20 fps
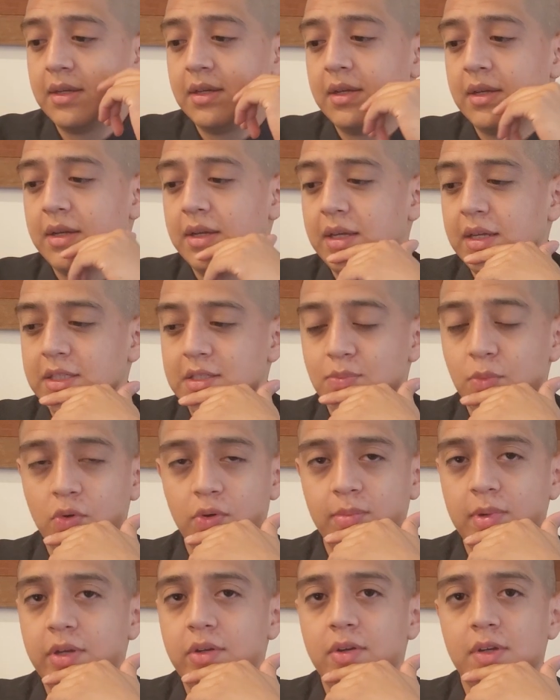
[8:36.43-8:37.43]
it's more
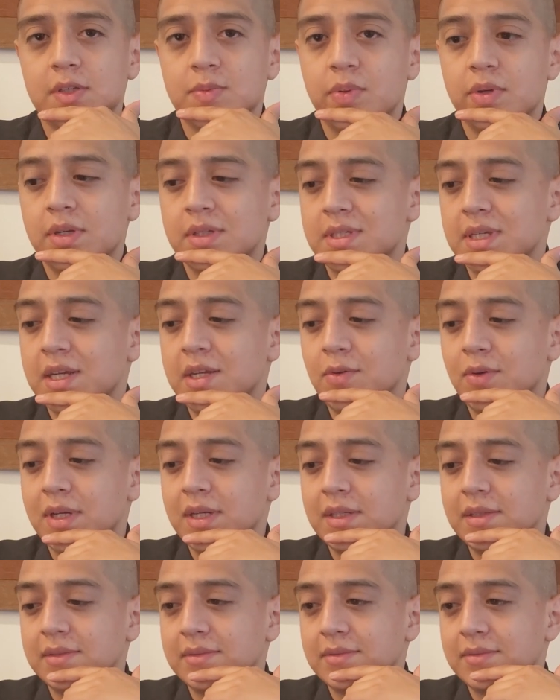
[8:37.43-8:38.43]
about your experience anyway,
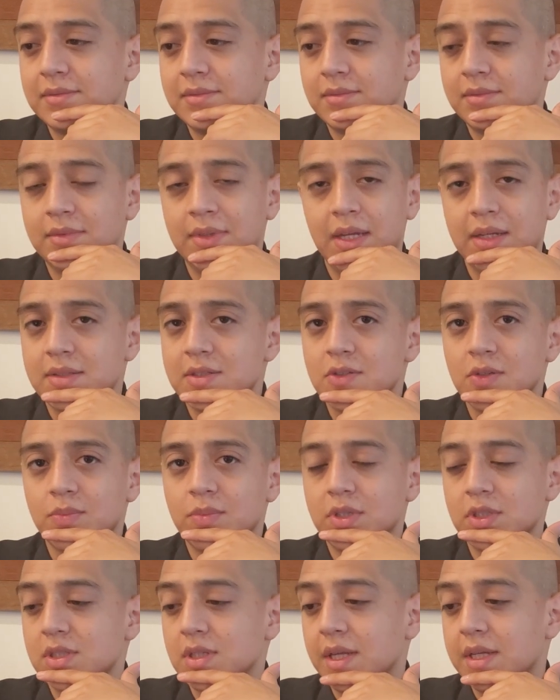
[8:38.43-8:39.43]
not so
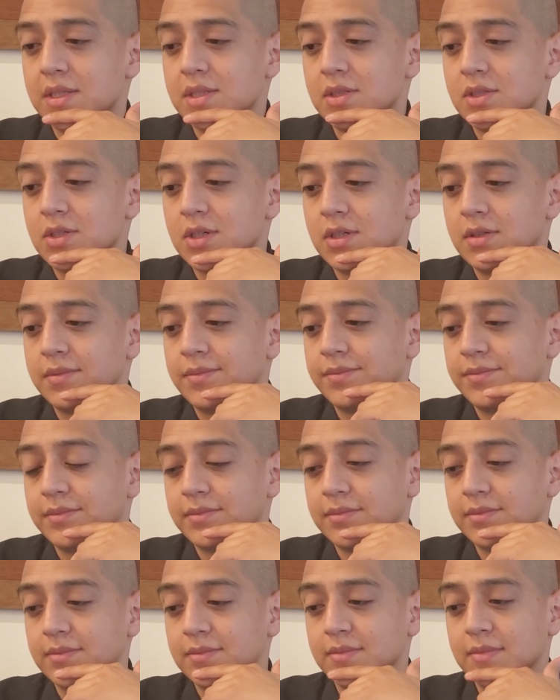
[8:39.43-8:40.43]
much licensure.
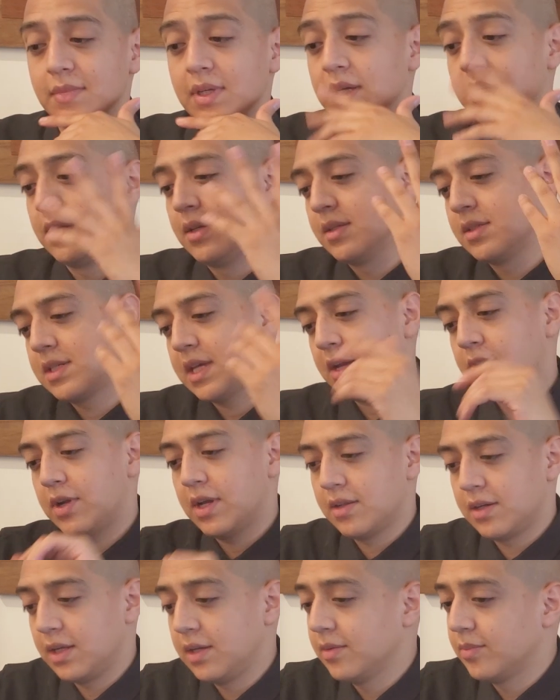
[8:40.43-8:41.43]
Sad
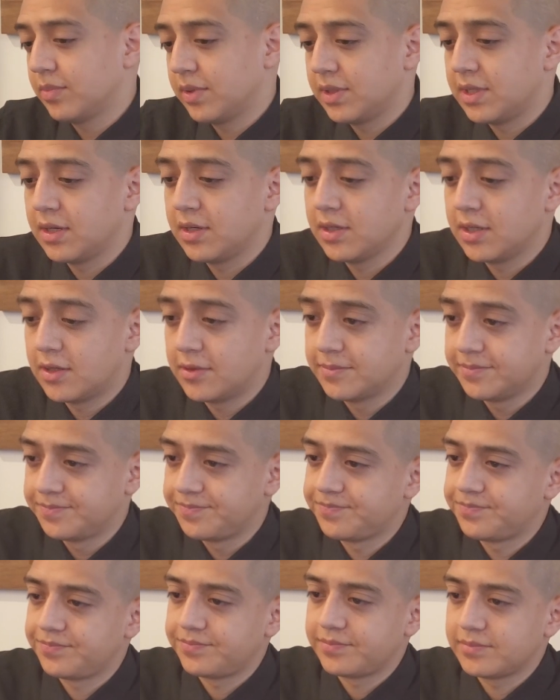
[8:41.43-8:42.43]
reality, but there you go.
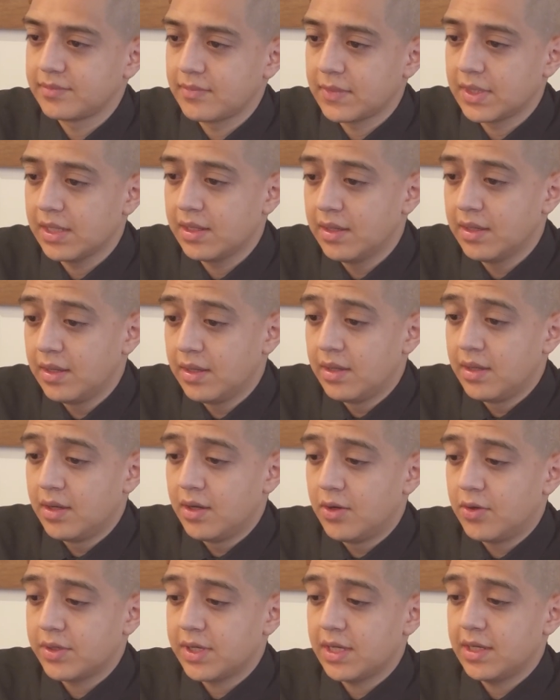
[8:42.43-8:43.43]

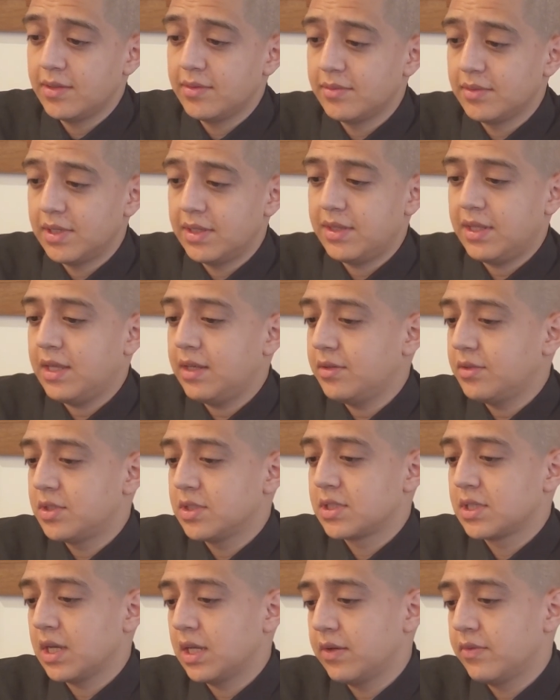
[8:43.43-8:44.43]
Okay, and then
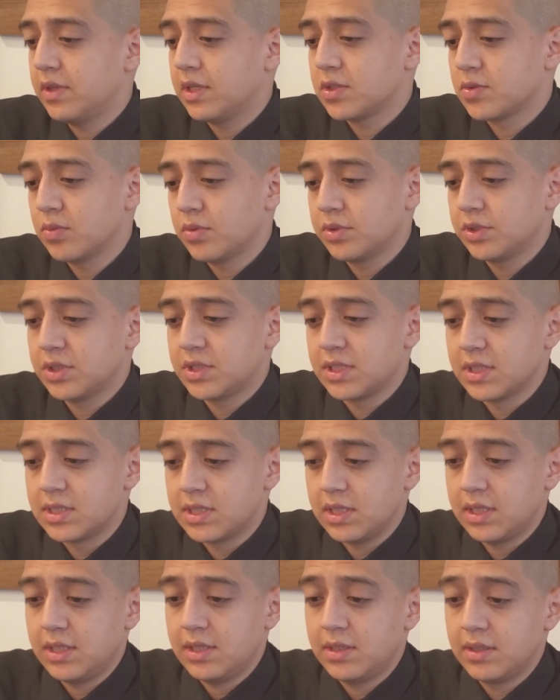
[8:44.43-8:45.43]
just kind of this one, just to
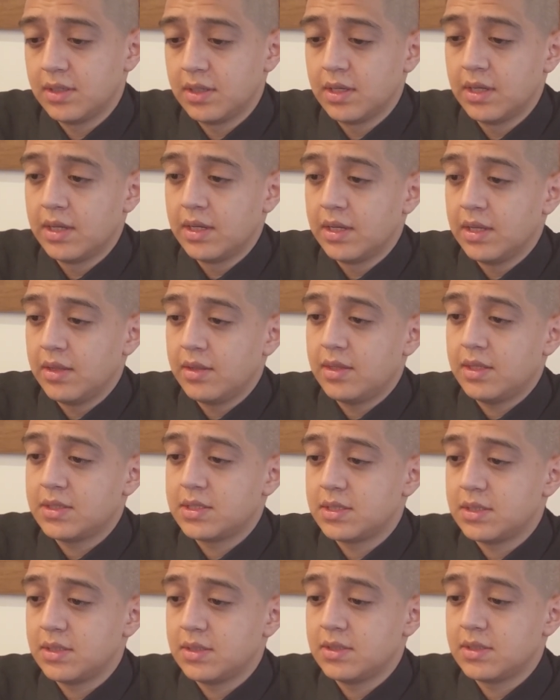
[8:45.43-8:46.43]
see. This
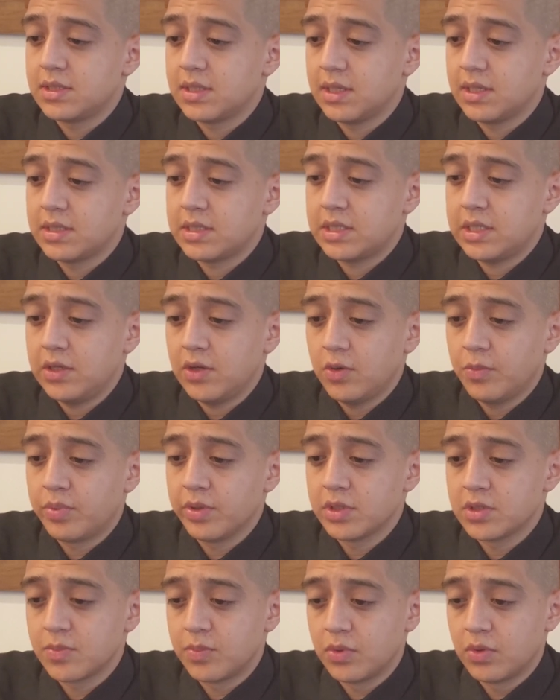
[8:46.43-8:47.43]
is a CEO
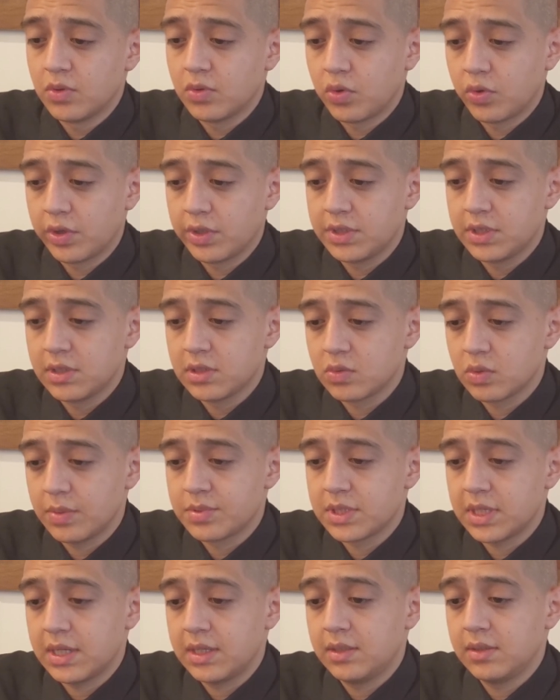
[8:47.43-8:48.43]
principle according to this
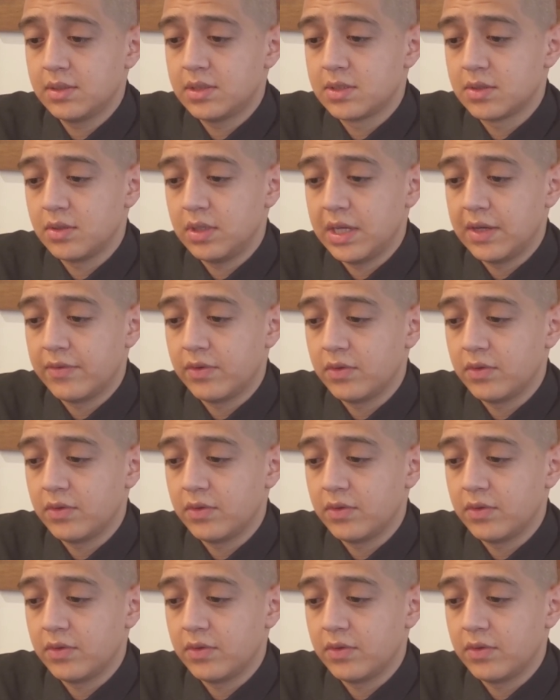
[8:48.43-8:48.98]
website. So you have